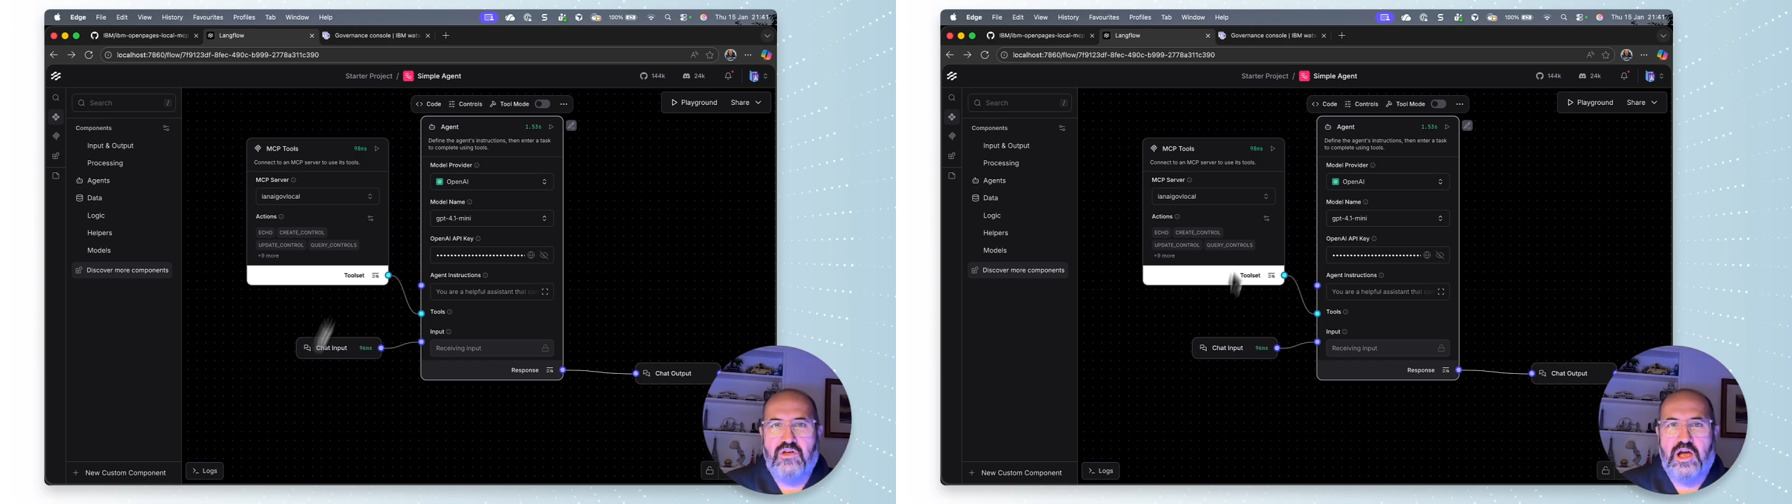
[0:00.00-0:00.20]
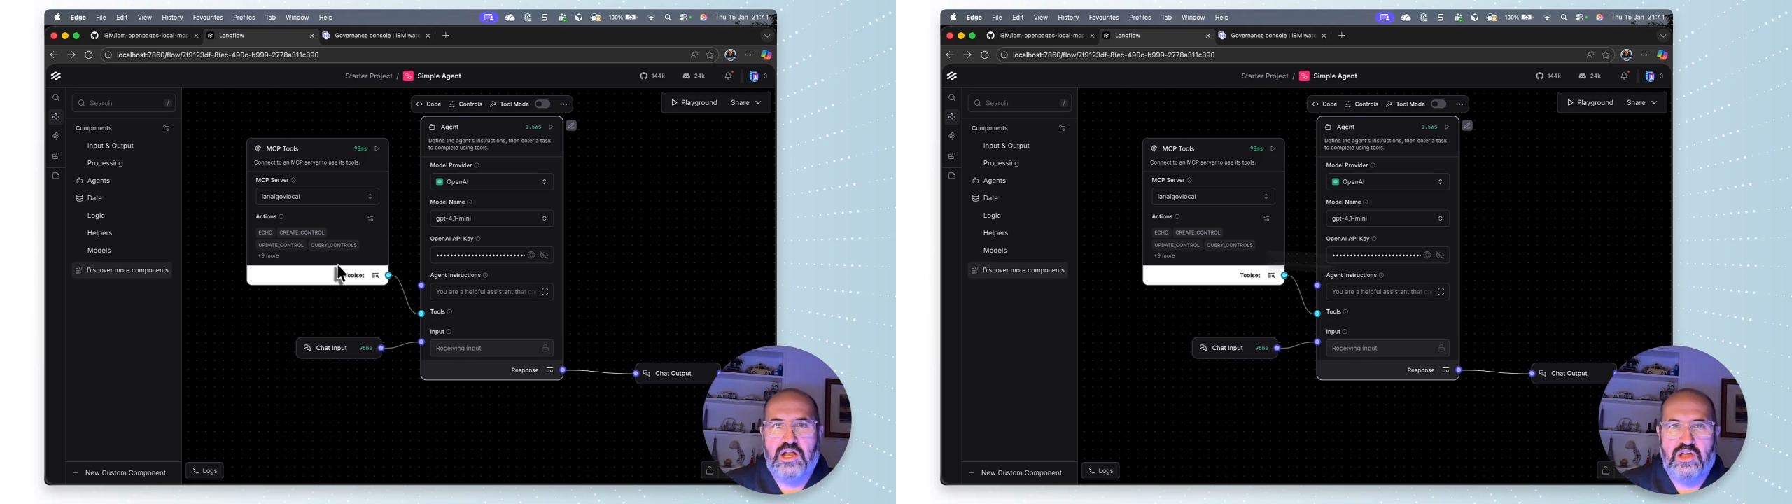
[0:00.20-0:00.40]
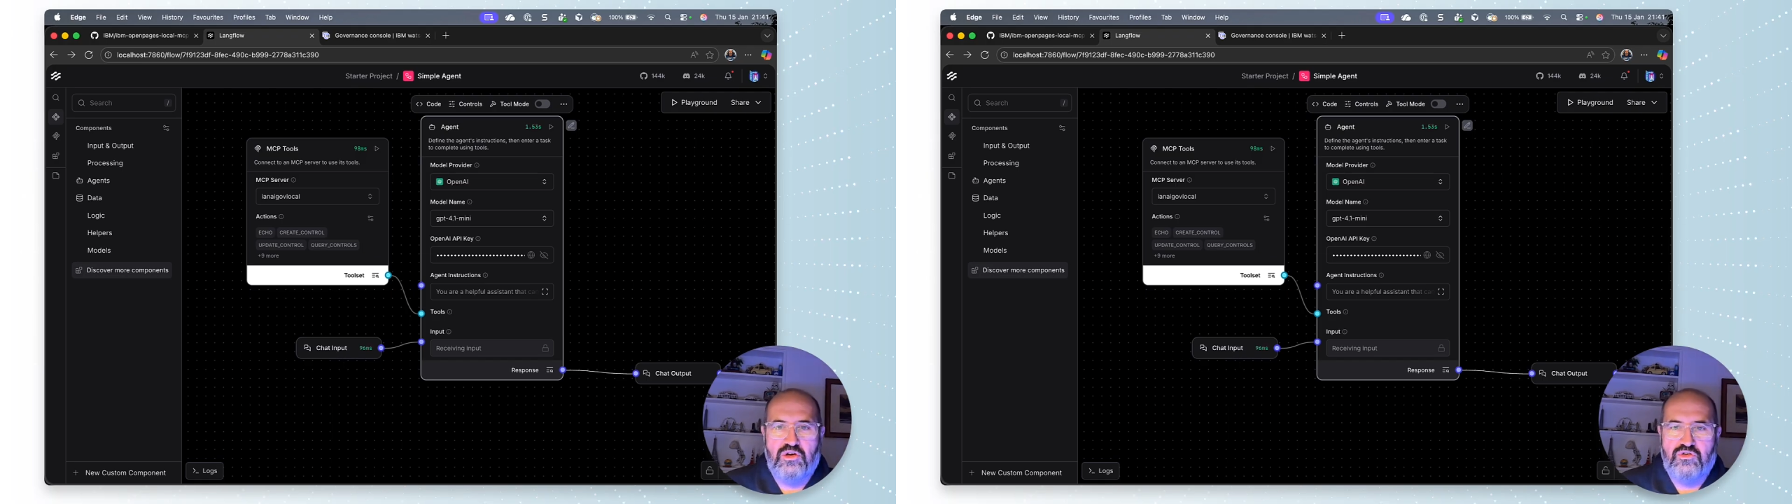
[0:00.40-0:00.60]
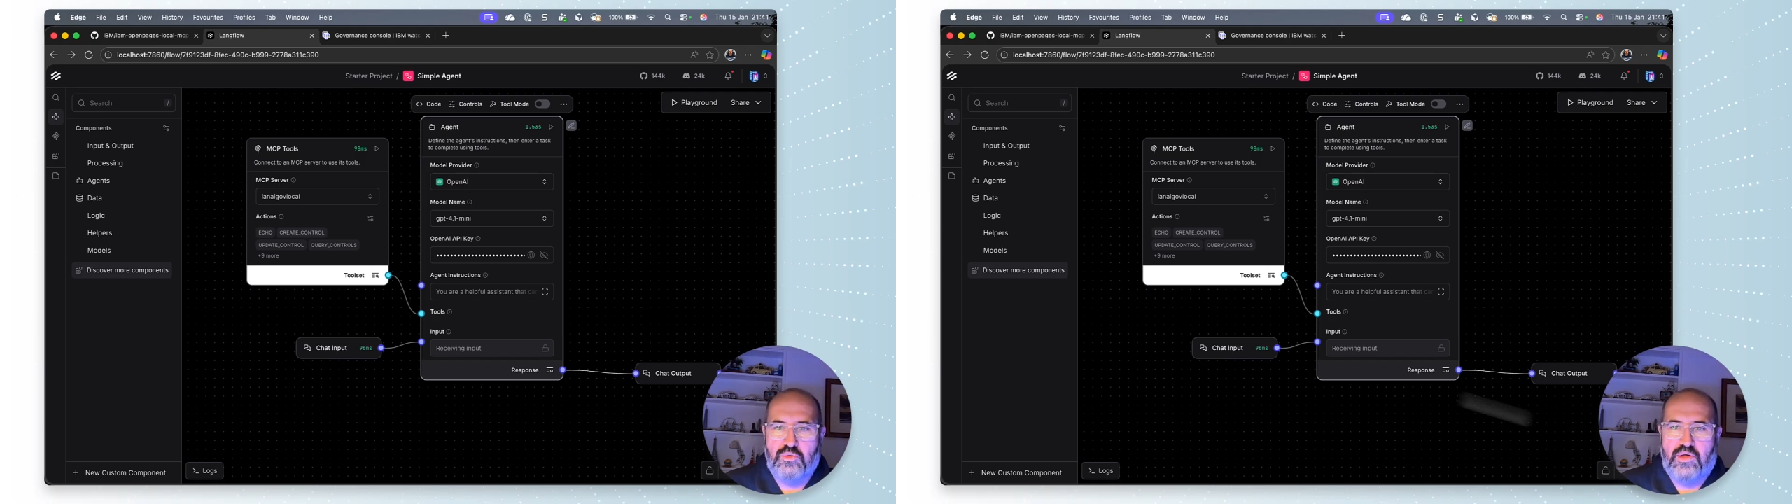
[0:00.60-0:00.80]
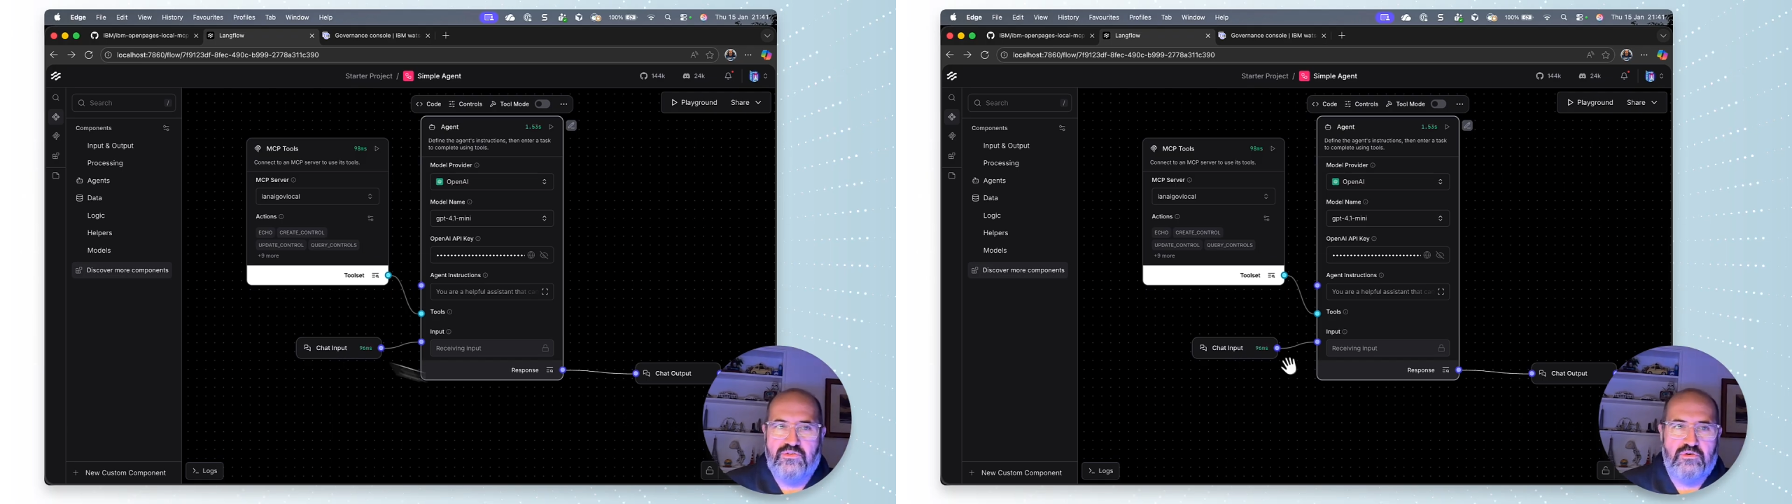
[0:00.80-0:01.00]
I'm going to use the
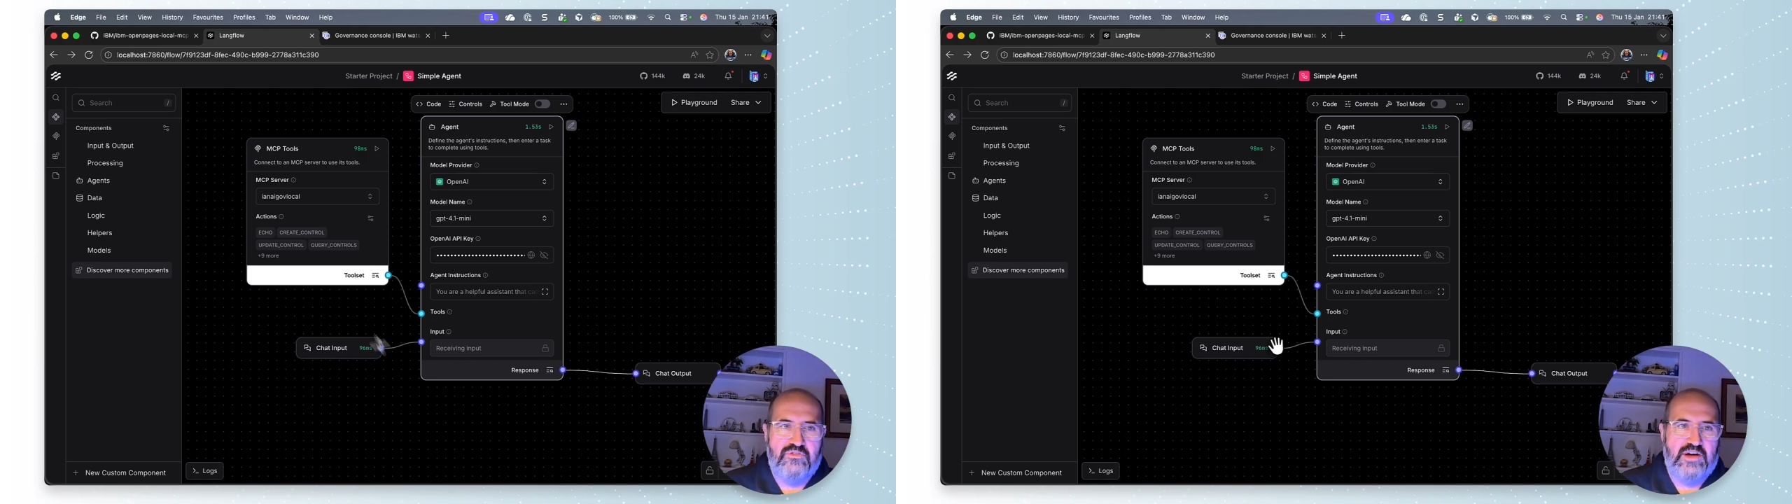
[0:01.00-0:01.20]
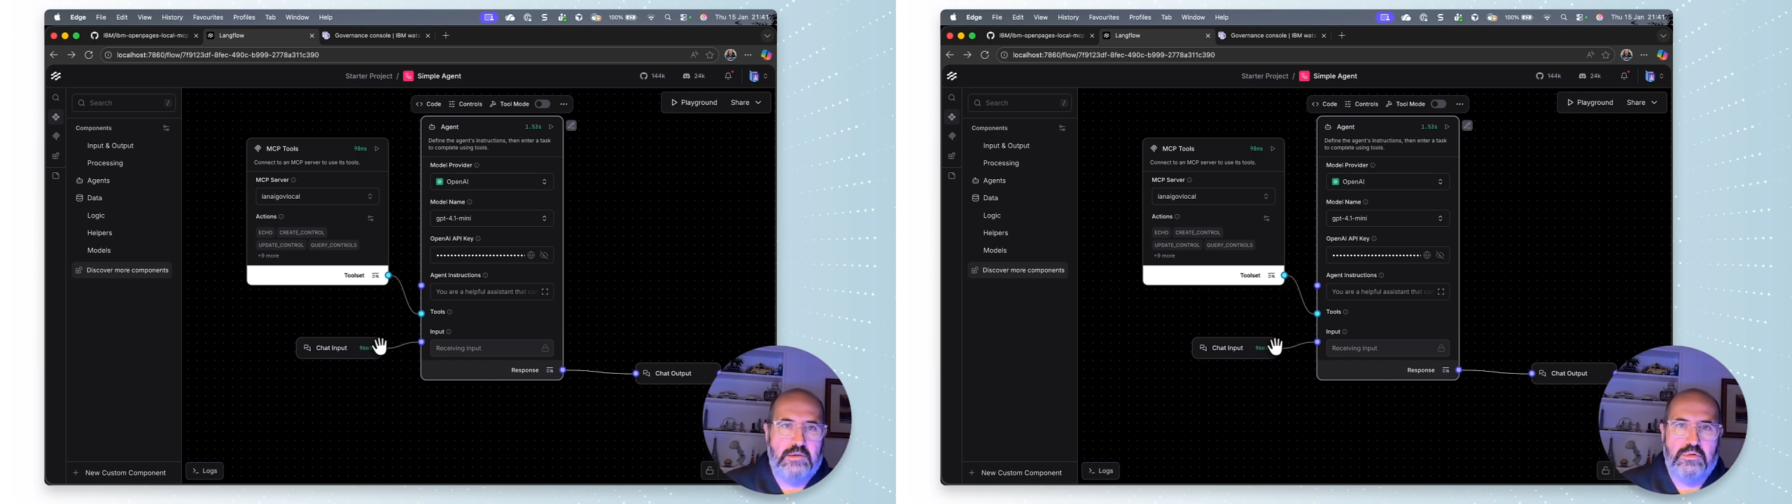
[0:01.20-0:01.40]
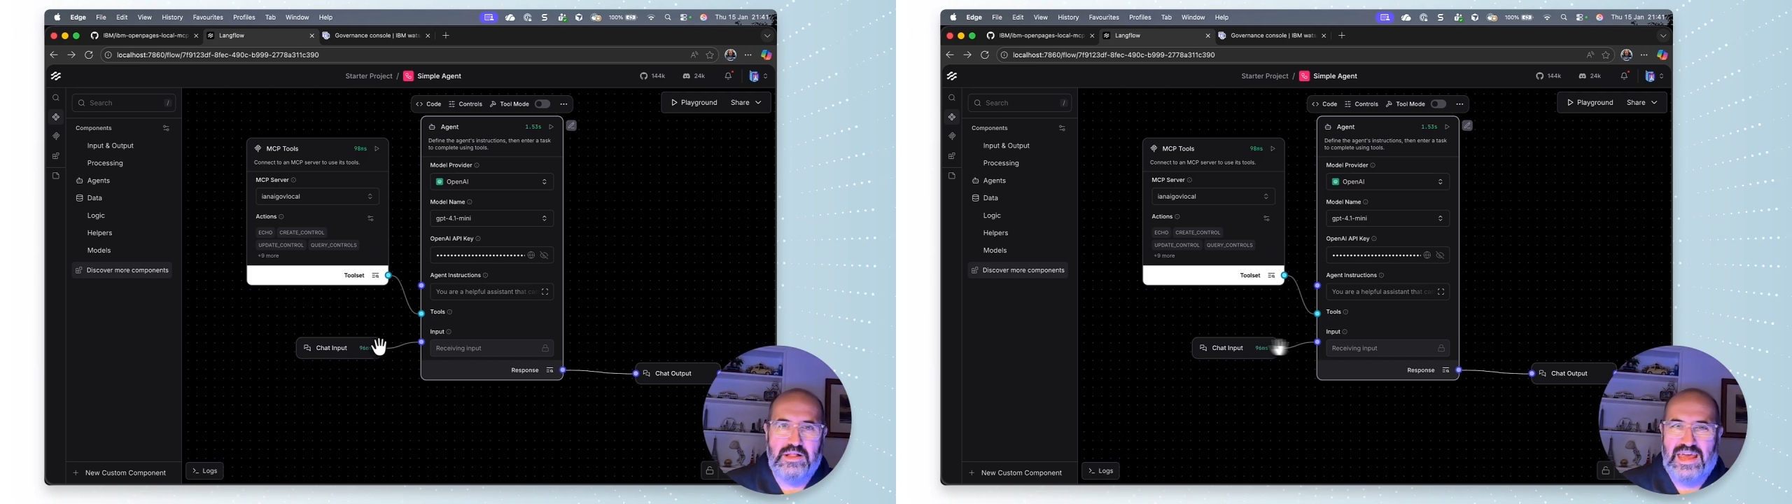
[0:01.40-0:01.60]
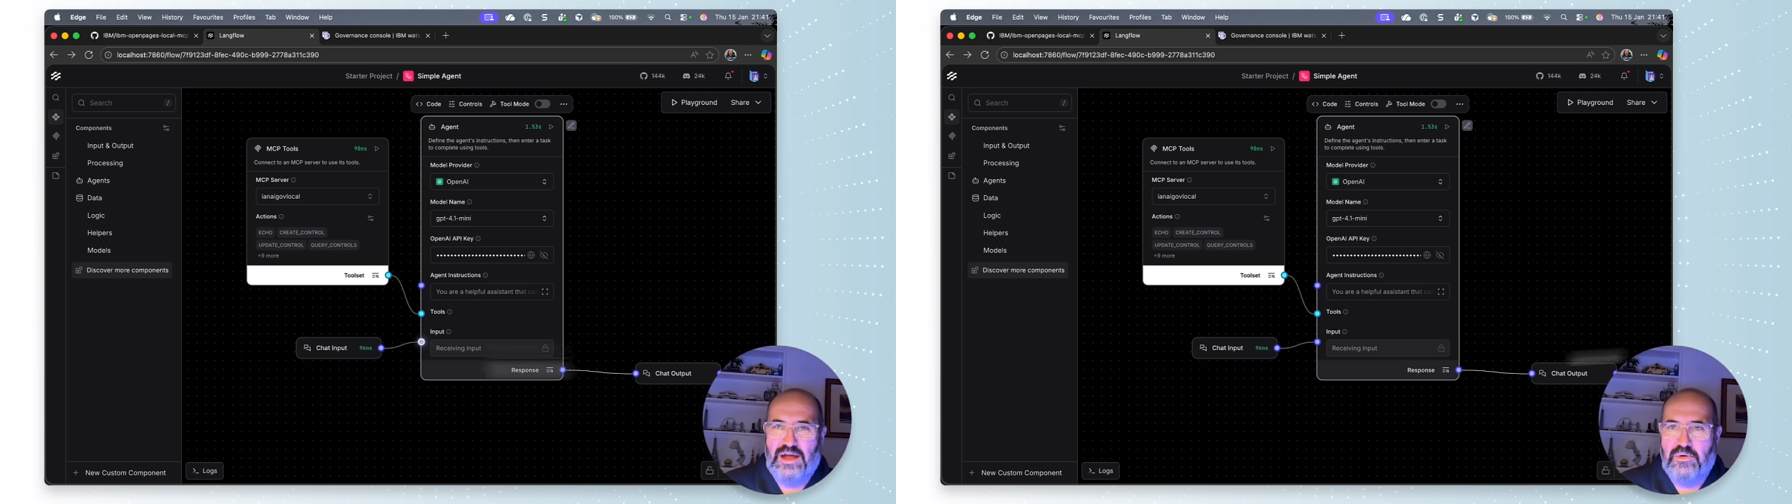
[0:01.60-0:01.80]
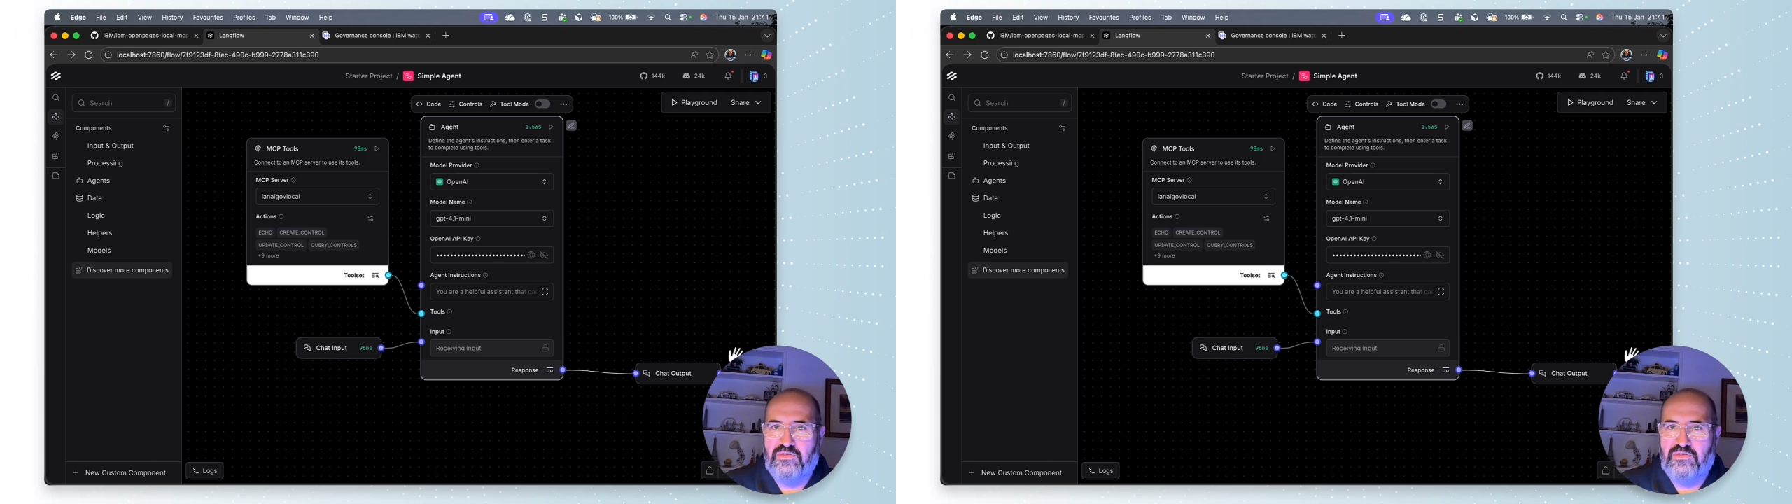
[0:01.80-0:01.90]
ones that are available here